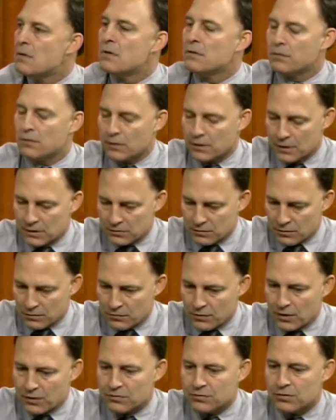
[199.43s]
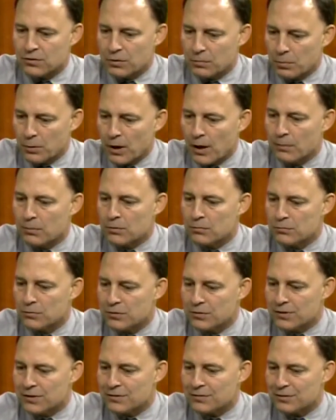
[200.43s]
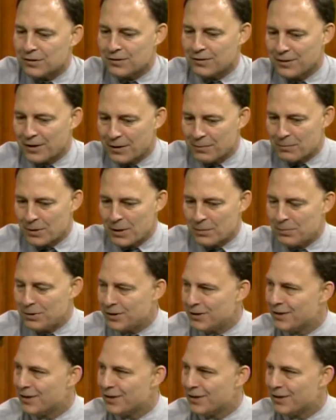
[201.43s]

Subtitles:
There is a functional problem to it, so they may be the